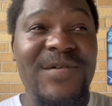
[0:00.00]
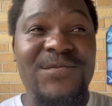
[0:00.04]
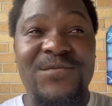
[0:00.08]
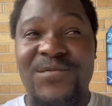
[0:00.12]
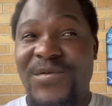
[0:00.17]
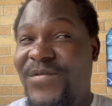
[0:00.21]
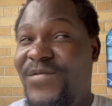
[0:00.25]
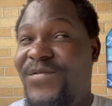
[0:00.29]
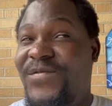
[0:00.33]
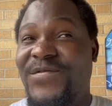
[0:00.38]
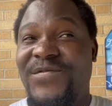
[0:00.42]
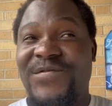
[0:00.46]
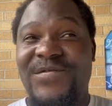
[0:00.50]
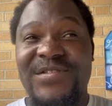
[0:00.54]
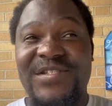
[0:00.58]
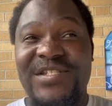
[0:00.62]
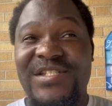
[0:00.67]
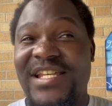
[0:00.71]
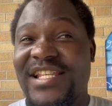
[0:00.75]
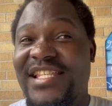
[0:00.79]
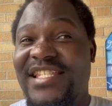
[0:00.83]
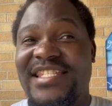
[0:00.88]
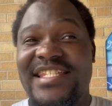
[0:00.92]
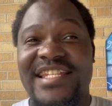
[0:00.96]
with
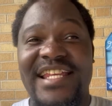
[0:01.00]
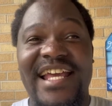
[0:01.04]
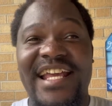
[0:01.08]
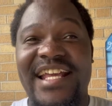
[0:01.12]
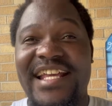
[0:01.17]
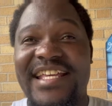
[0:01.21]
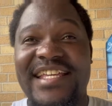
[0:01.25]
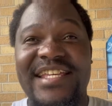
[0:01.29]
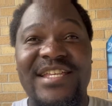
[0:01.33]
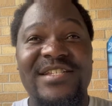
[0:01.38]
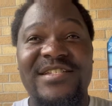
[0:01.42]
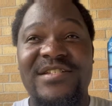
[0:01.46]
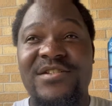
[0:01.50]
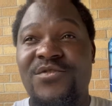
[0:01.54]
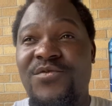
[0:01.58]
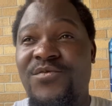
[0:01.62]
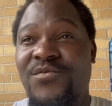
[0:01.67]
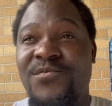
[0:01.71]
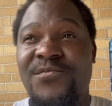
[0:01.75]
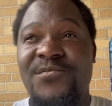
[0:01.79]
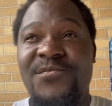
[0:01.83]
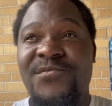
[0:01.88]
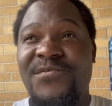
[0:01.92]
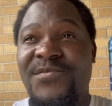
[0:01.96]
just like
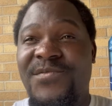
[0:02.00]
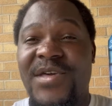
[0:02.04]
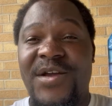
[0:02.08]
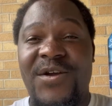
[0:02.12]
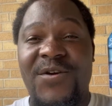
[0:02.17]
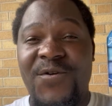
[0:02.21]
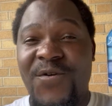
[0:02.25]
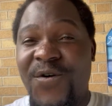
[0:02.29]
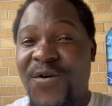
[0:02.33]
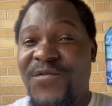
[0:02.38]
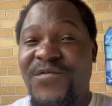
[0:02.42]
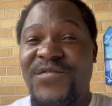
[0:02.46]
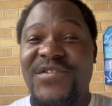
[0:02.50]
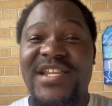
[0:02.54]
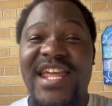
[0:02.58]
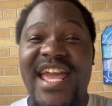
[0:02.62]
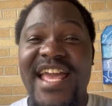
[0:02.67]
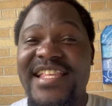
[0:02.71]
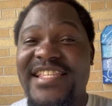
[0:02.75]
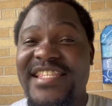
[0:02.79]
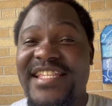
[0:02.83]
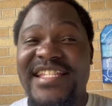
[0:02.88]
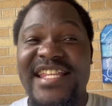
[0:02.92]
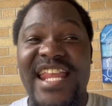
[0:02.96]
the
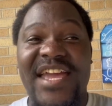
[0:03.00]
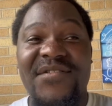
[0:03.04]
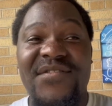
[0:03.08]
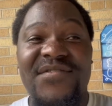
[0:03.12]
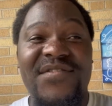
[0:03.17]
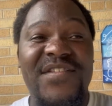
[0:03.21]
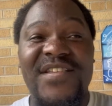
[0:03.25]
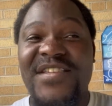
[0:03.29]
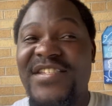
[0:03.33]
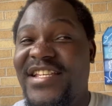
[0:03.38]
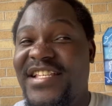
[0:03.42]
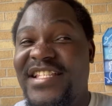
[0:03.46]
confidence and everything